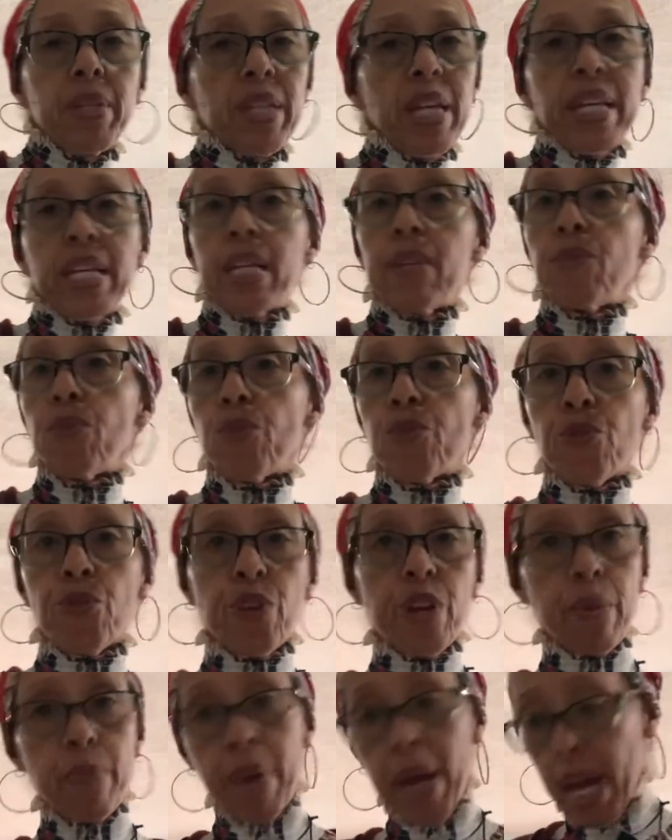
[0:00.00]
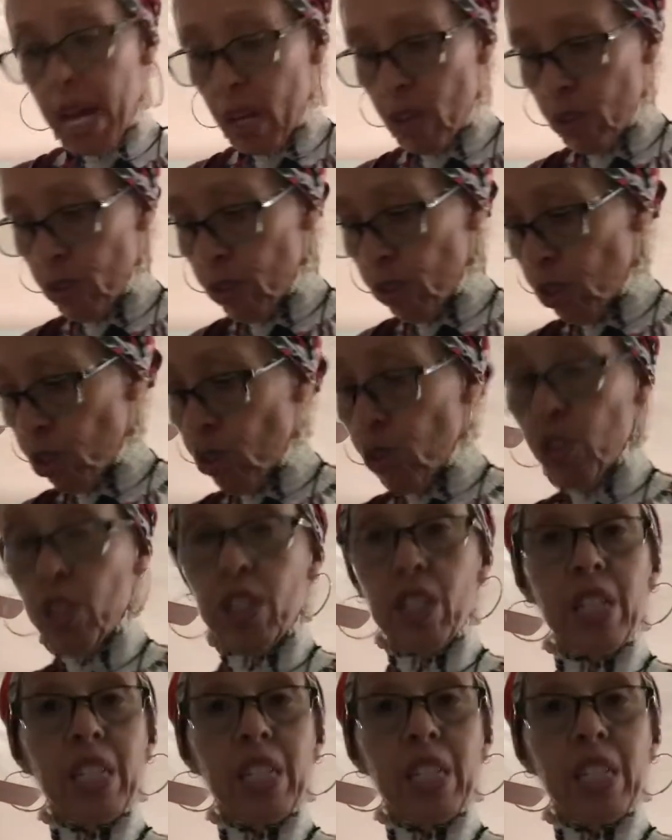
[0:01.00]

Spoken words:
They give you free patterns so you can at